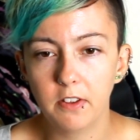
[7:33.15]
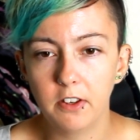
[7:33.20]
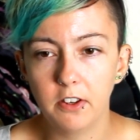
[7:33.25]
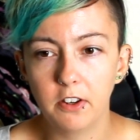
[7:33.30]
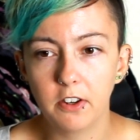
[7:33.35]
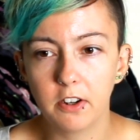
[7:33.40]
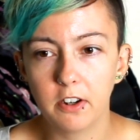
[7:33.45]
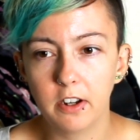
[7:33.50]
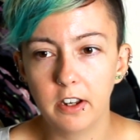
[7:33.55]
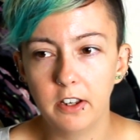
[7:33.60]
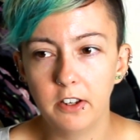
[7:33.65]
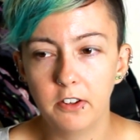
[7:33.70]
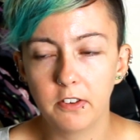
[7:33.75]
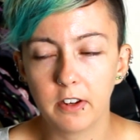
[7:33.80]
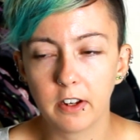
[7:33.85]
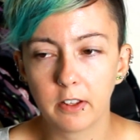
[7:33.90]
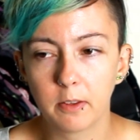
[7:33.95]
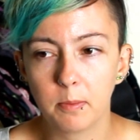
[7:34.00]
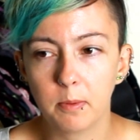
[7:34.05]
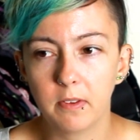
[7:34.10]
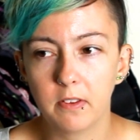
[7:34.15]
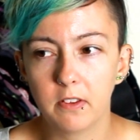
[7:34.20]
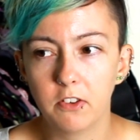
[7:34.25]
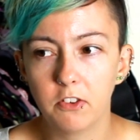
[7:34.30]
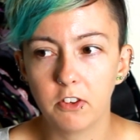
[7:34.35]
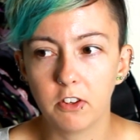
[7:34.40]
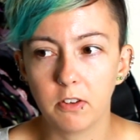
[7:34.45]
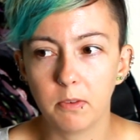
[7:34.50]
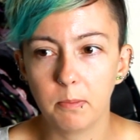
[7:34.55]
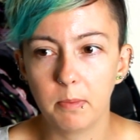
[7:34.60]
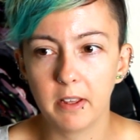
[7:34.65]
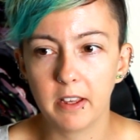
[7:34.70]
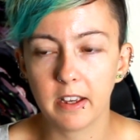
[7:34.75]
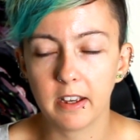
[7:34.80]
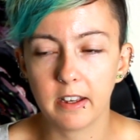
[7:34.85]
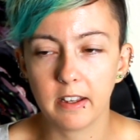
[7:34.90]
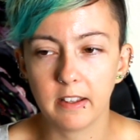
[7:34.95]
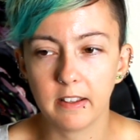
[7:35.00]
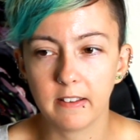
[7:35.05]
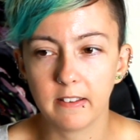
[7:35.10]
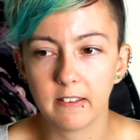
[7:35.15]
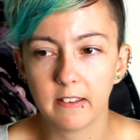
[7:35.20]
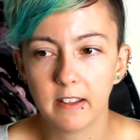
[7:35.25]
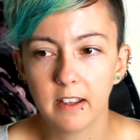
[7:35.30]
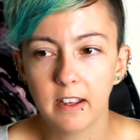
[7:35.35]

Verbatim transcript: in your exposition, because